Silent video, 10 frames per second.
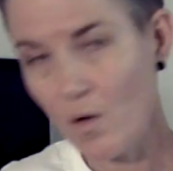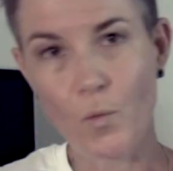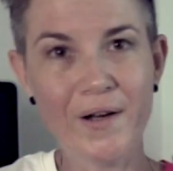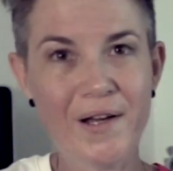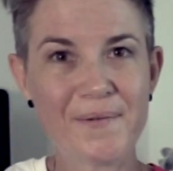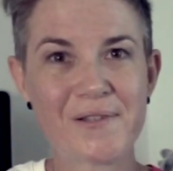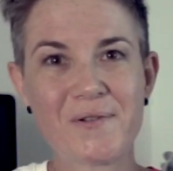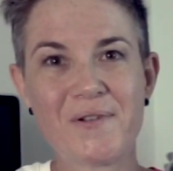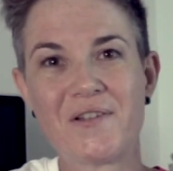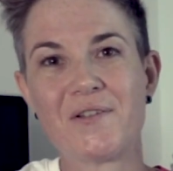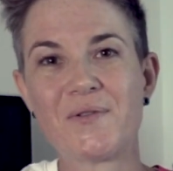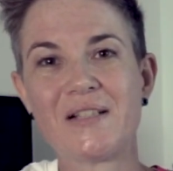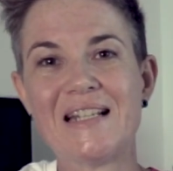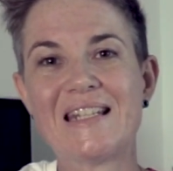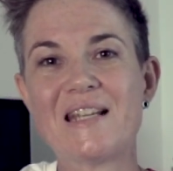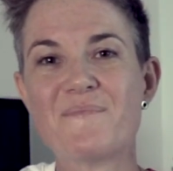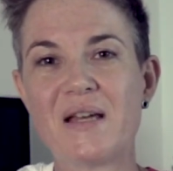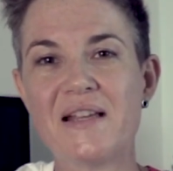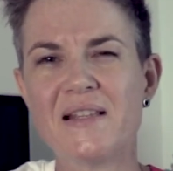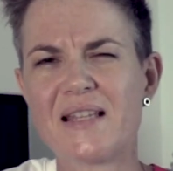when I was doing those really deep
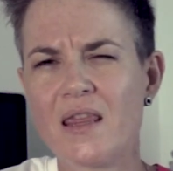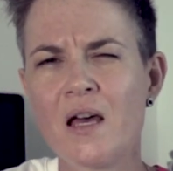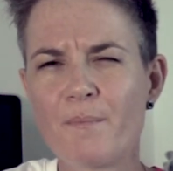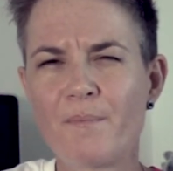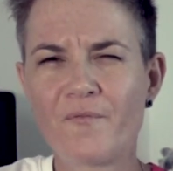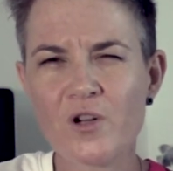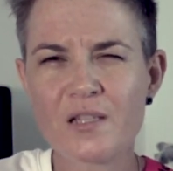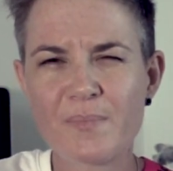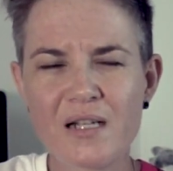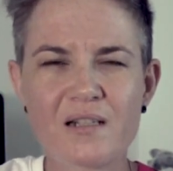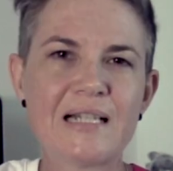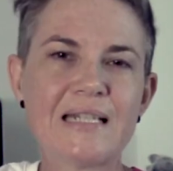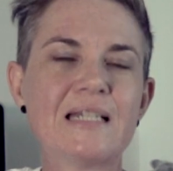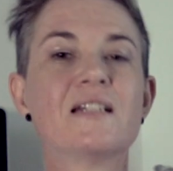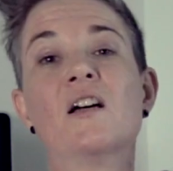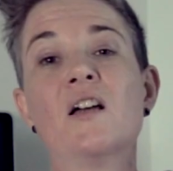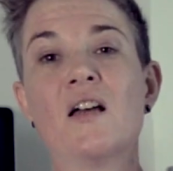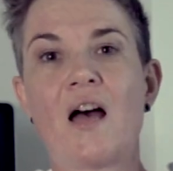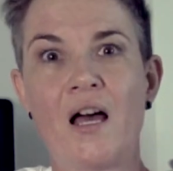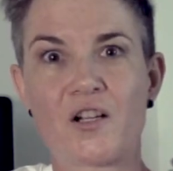bends, and that first bend I did
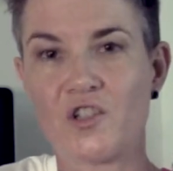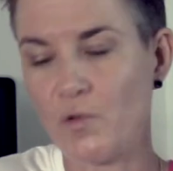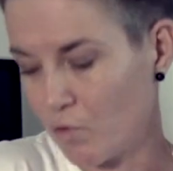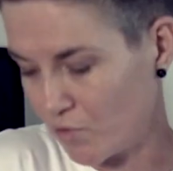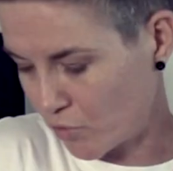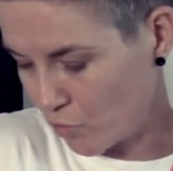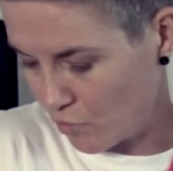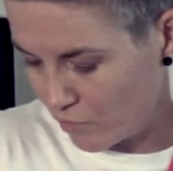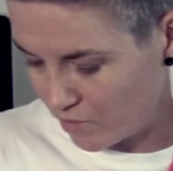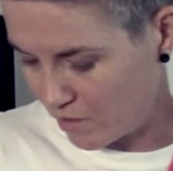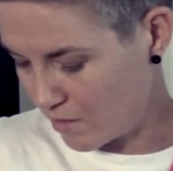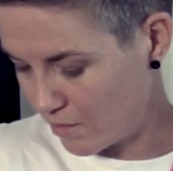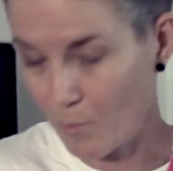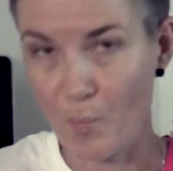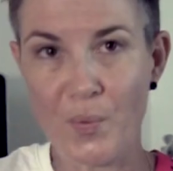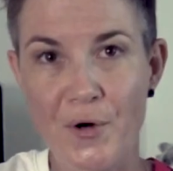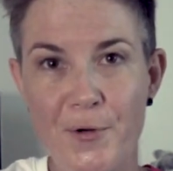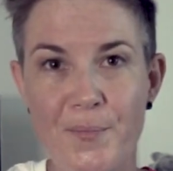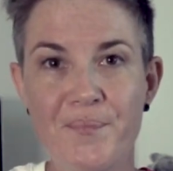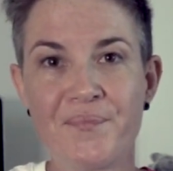actually was to the
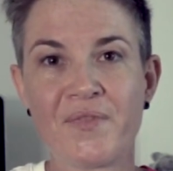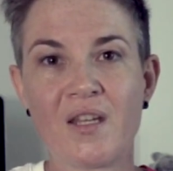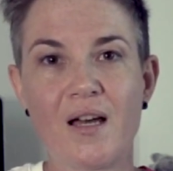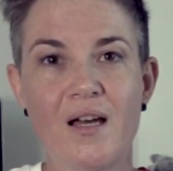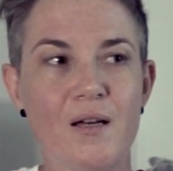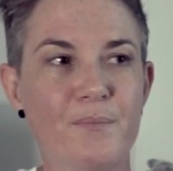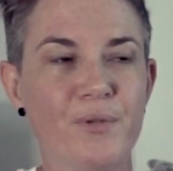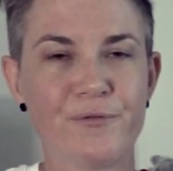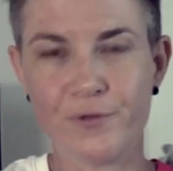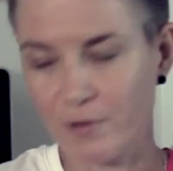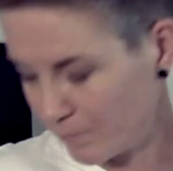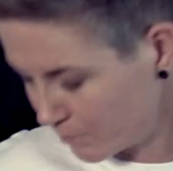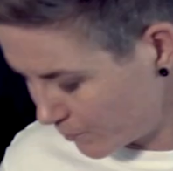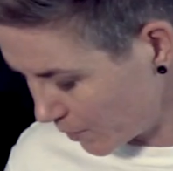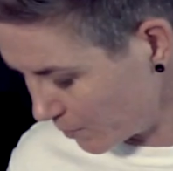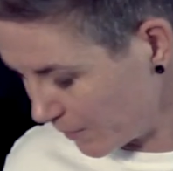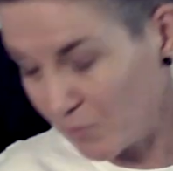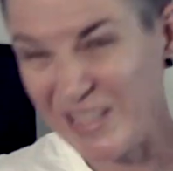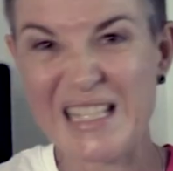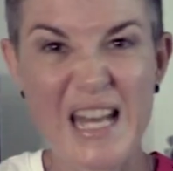bottom before it probably
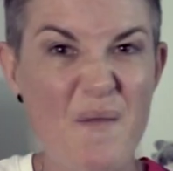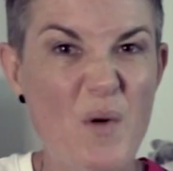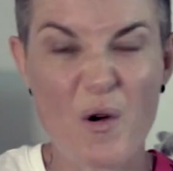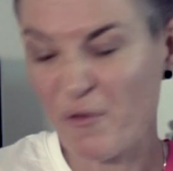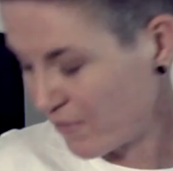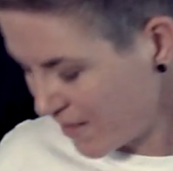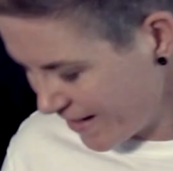would snap off.